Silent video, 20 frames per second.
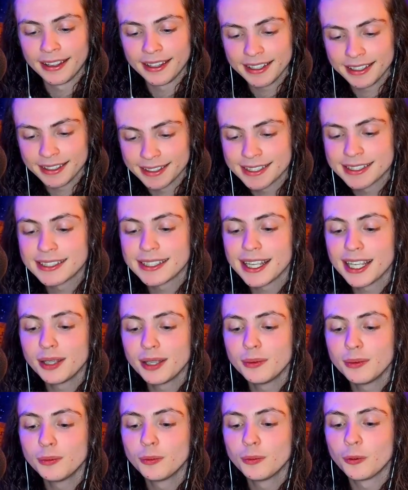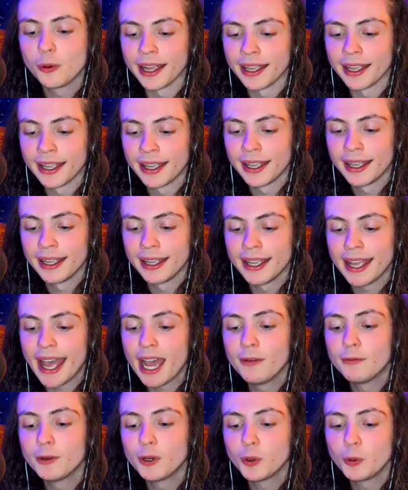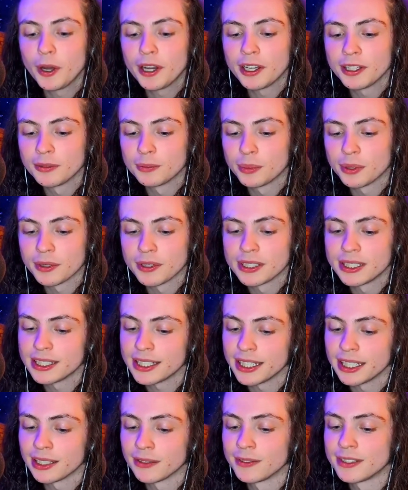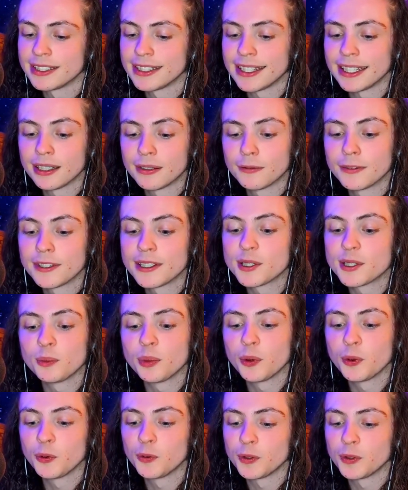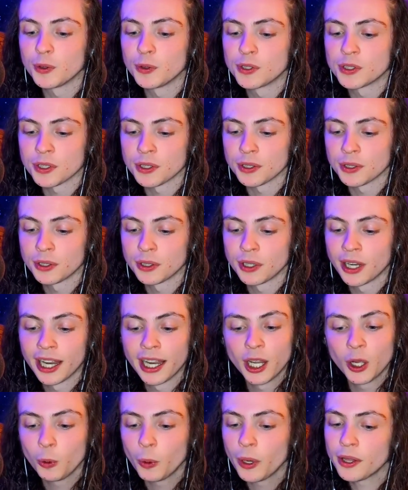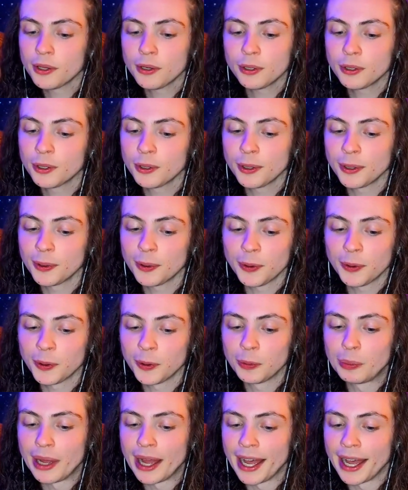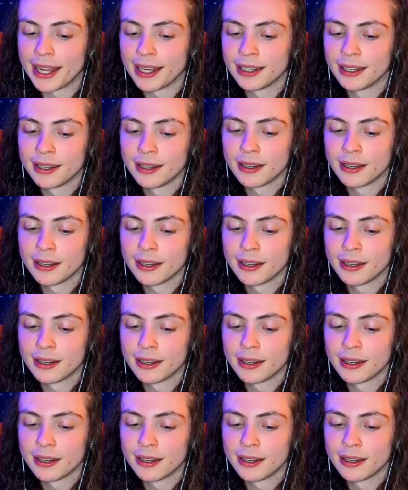In the same way, everyone perceives the invisible future, whether good or bad,